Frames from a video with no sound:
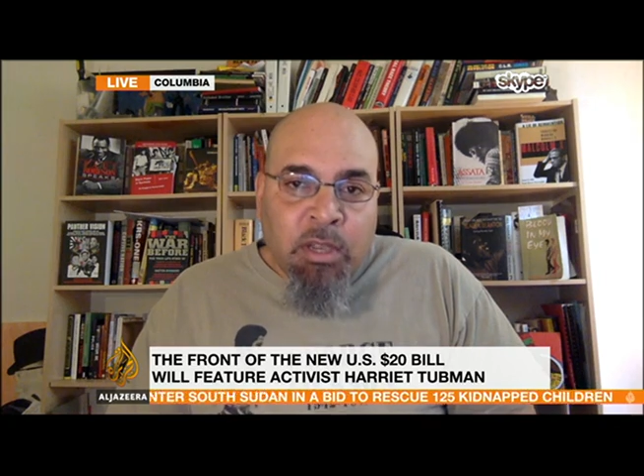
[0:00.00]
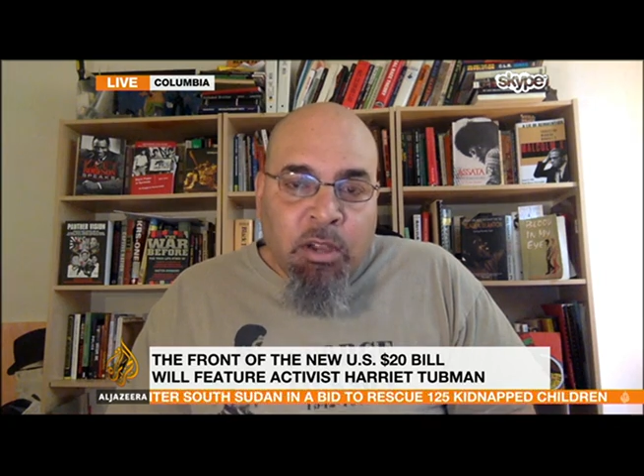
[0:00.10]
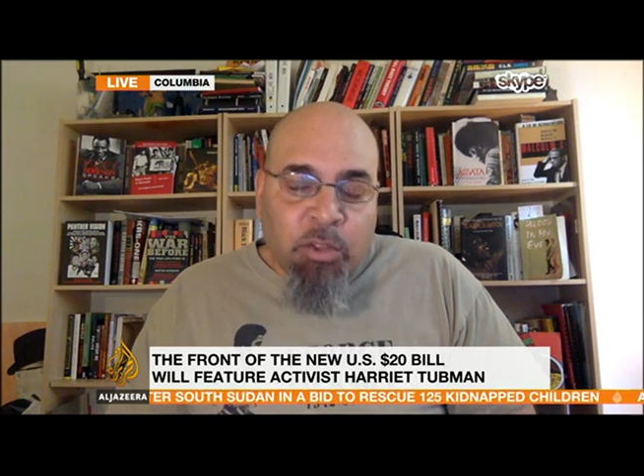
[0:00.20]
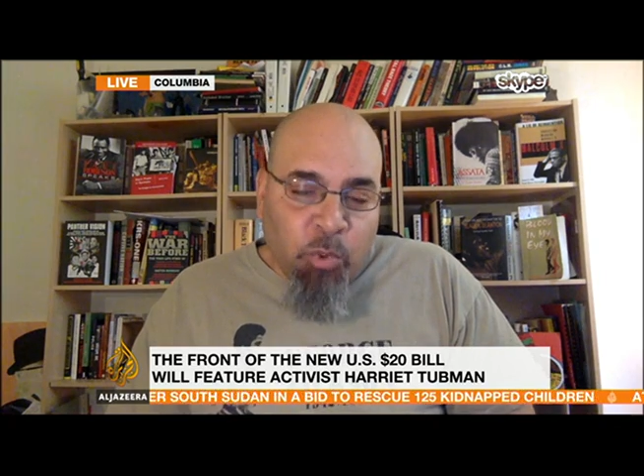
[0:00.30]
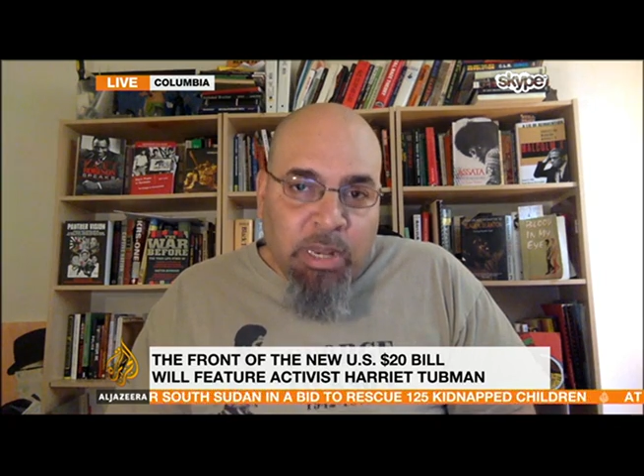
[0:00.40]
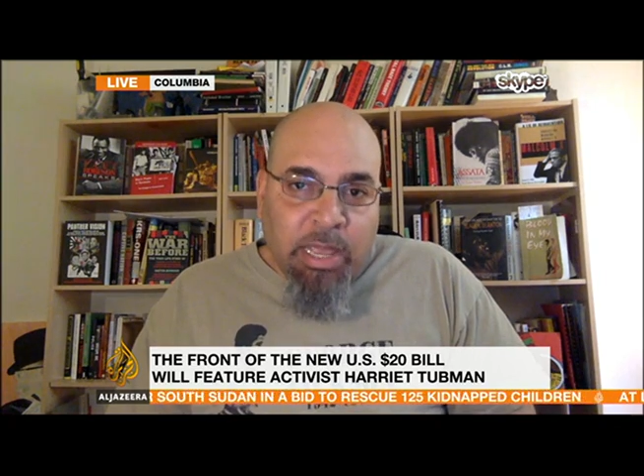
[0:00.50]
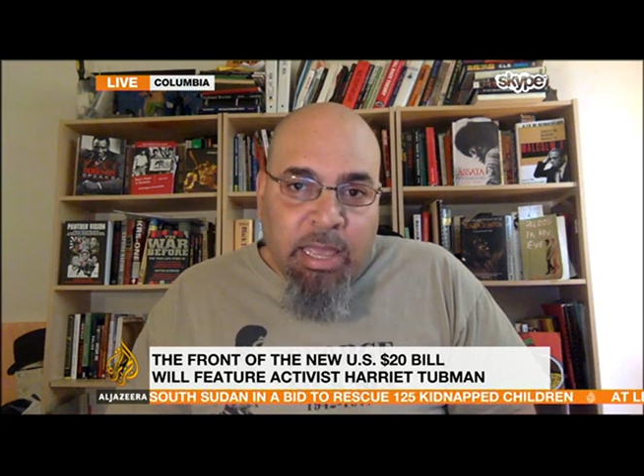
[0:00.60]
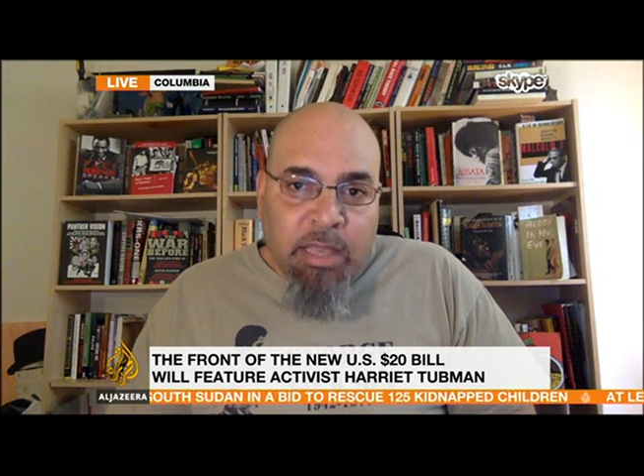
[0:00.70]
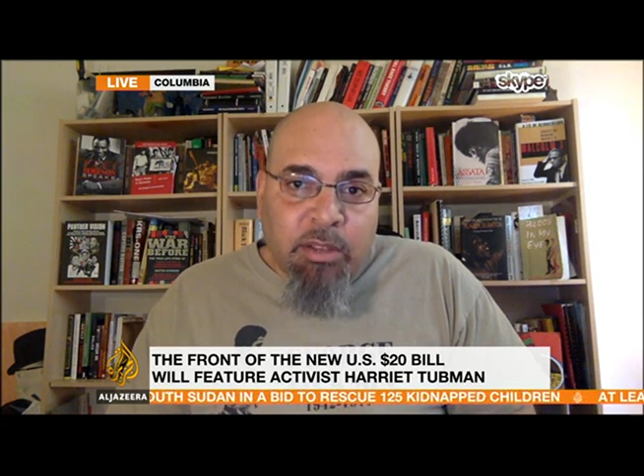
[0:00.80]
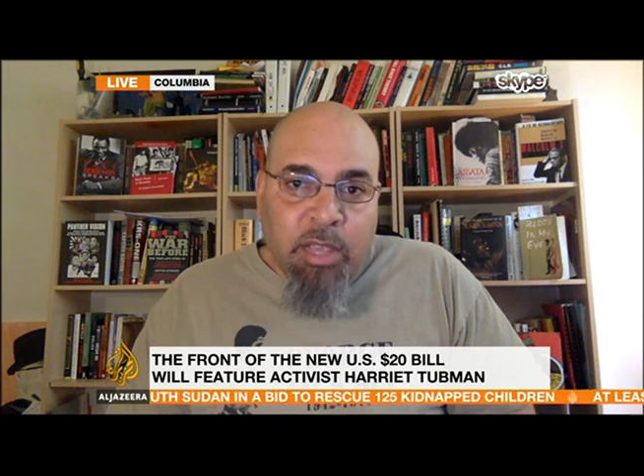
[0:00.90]
on the one
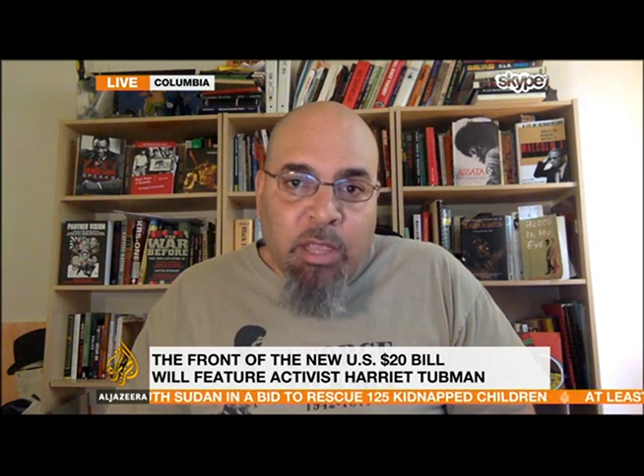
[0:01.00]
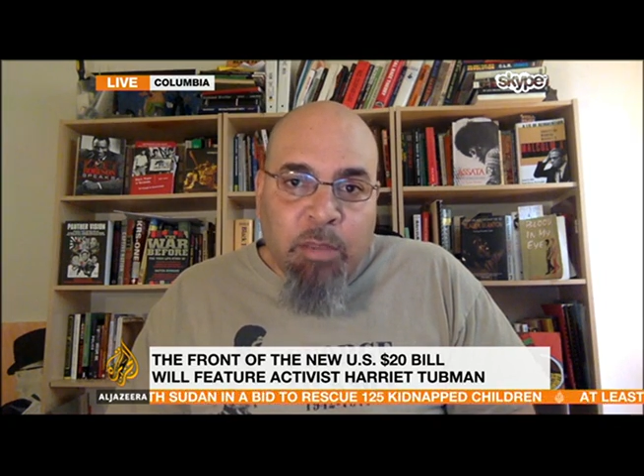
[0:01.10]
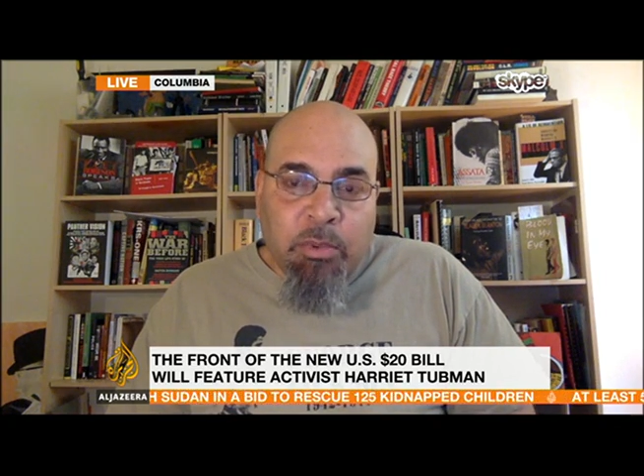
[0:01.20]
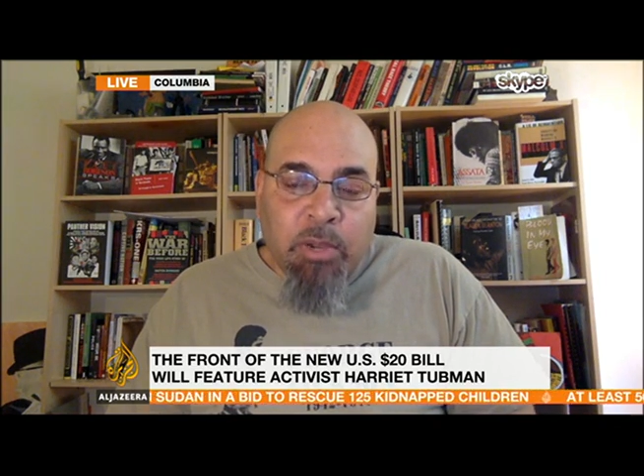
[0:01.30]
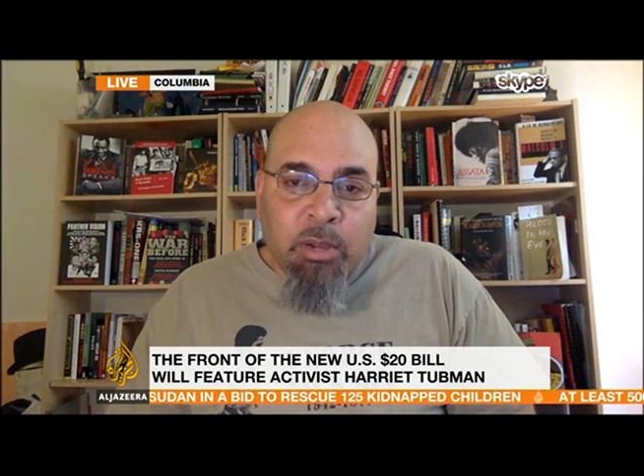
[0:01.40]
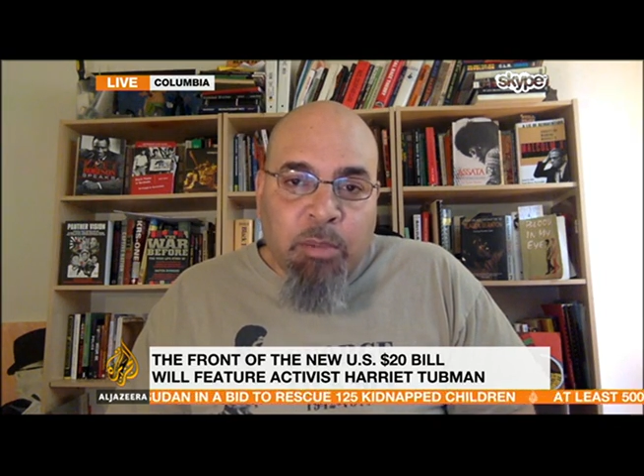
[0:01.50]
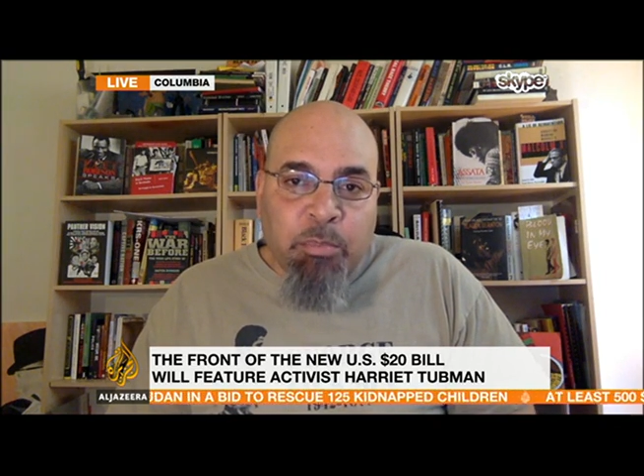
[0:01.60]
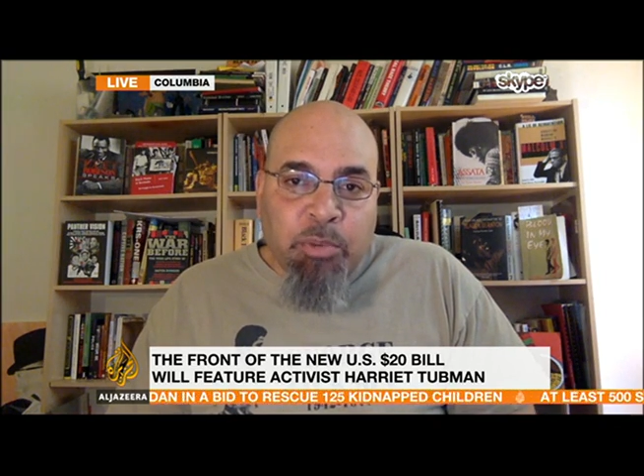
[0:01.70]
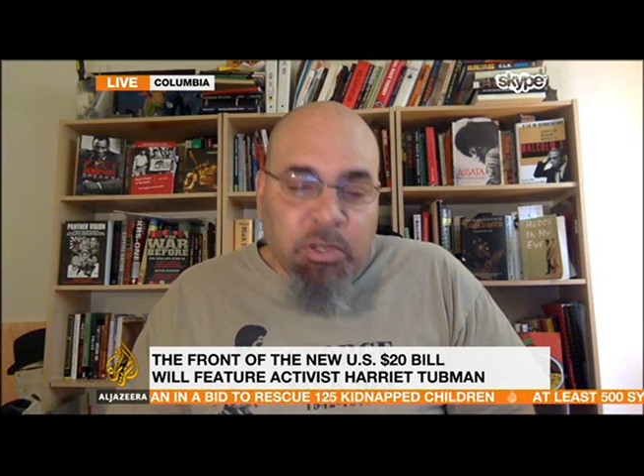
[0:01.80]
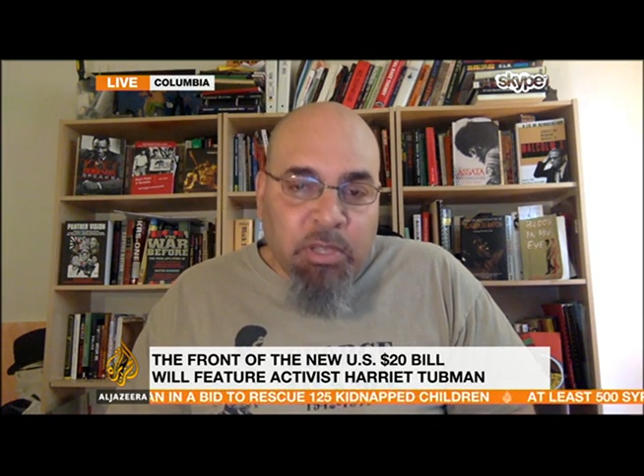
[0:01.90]
hand, a
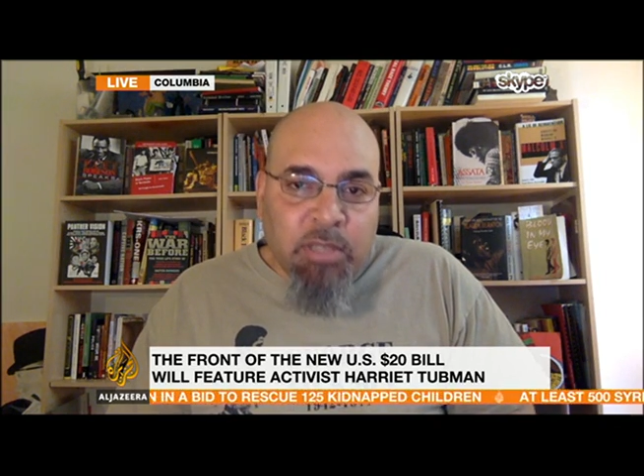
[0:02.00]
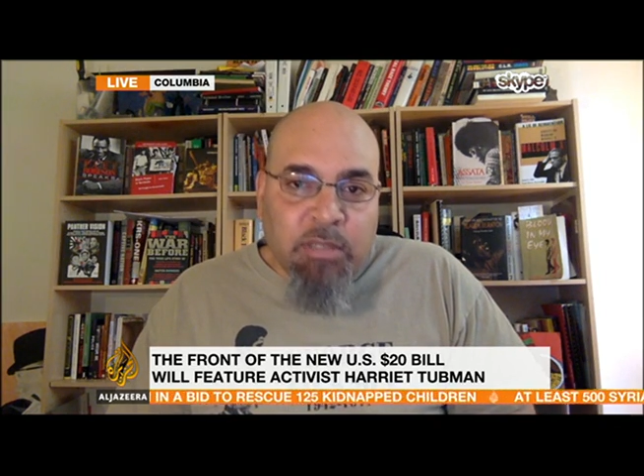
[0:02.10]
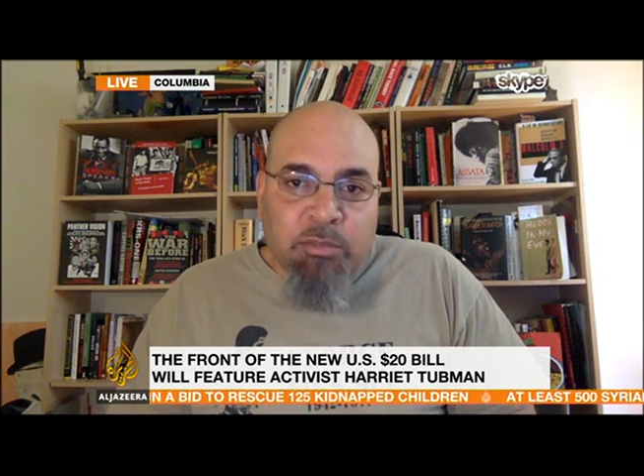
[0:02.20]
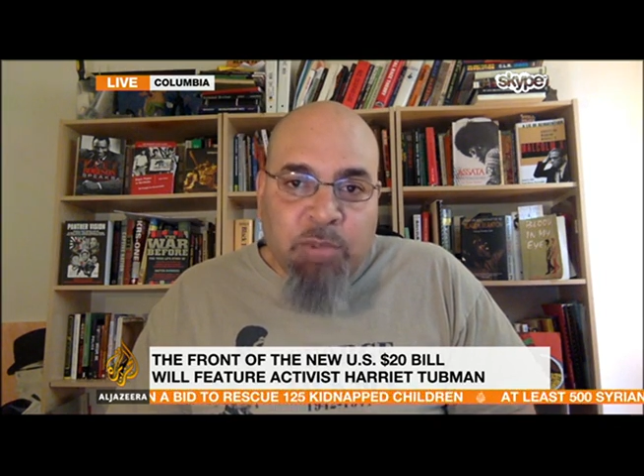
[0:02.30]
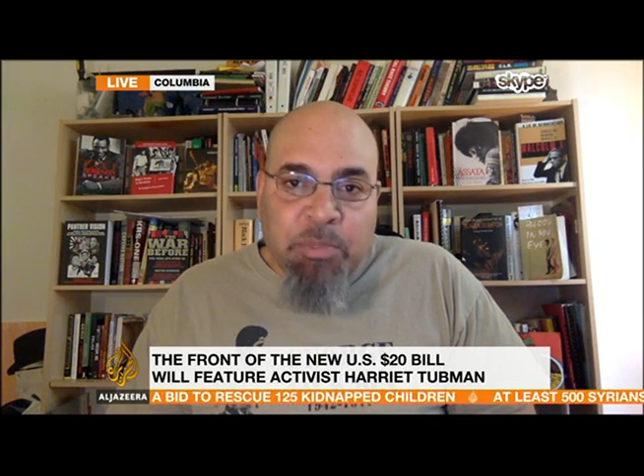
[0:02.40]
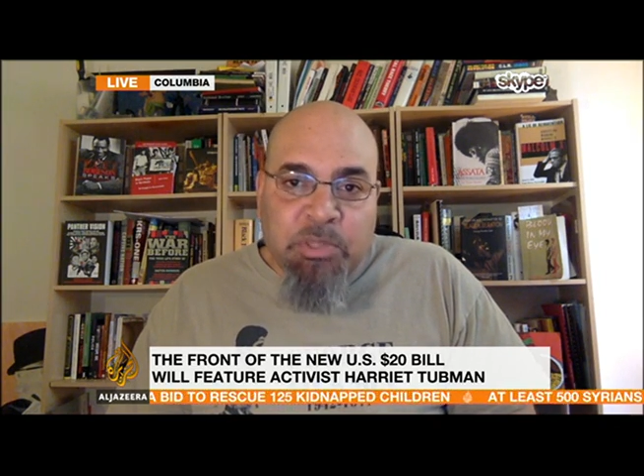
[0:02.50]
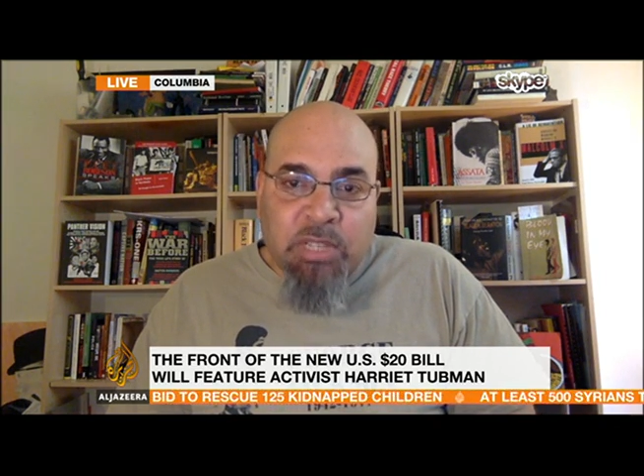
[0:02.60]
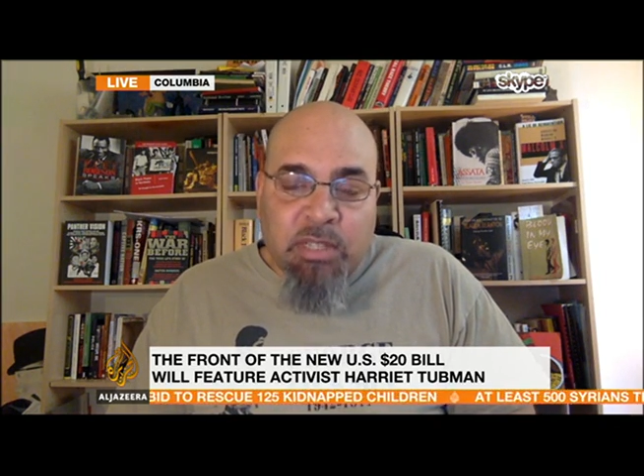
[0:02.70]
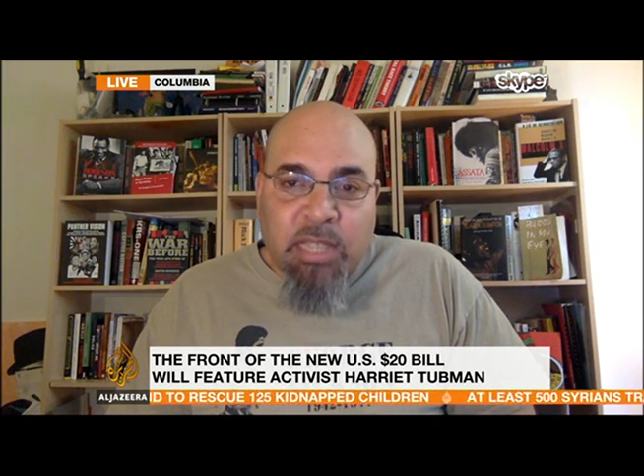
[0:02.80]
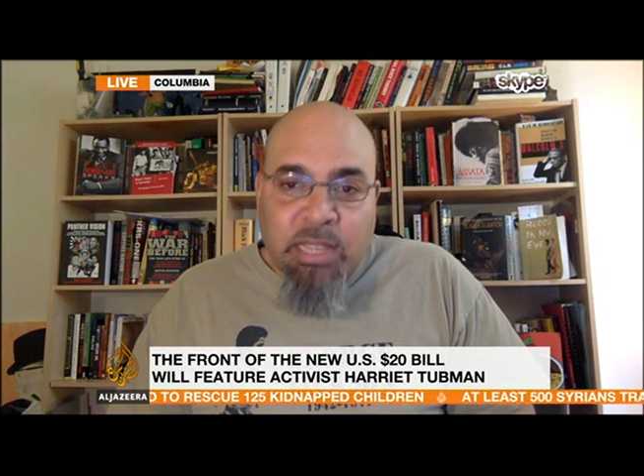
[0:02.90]
brilliant
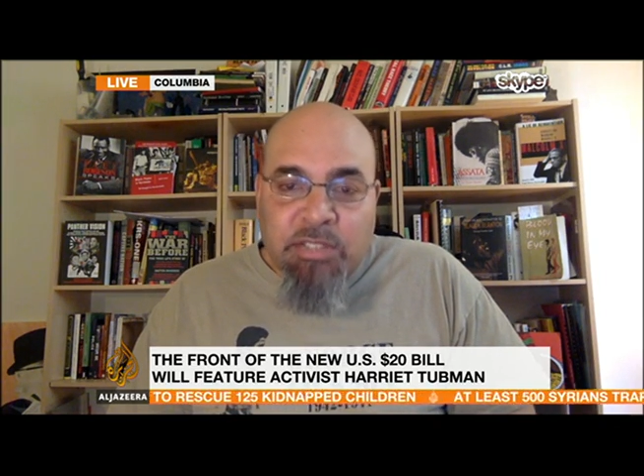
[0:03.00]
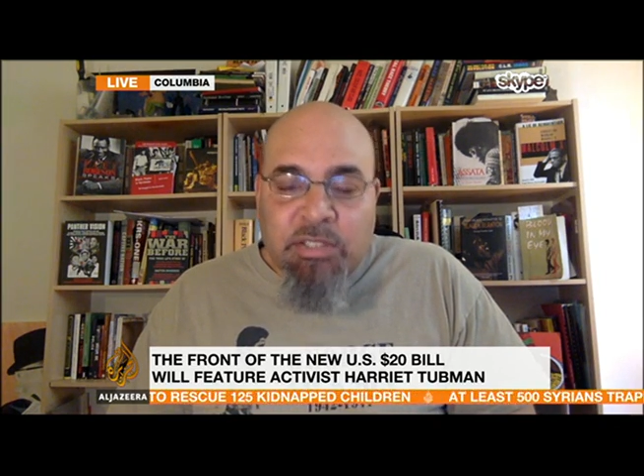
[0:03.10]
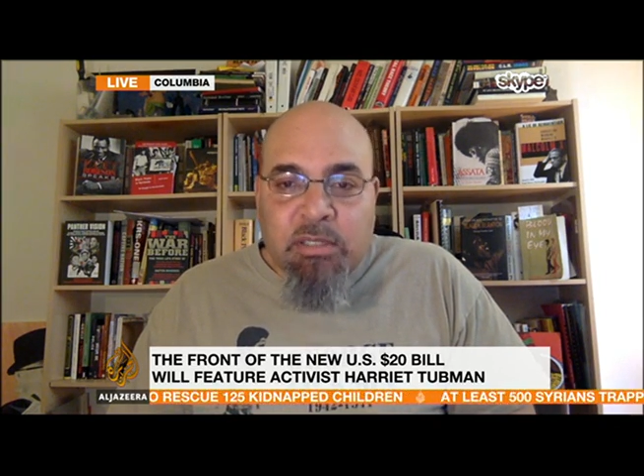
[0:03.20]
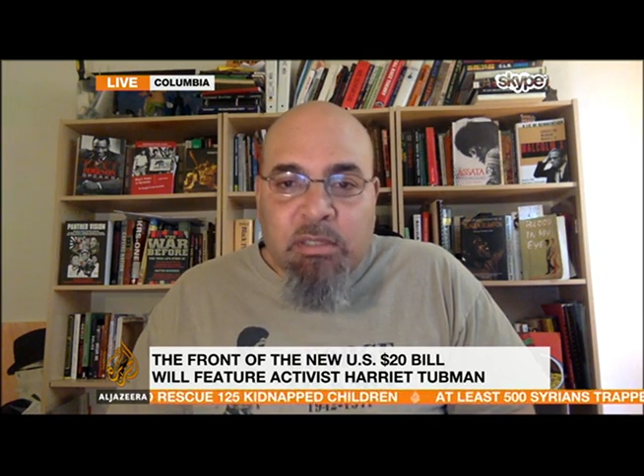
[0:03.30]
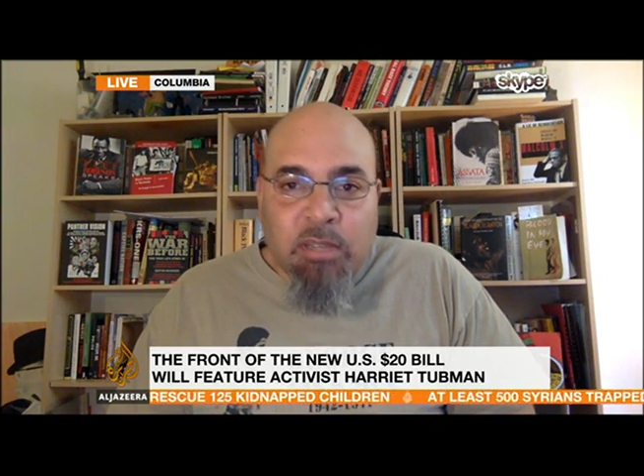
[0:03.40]
representation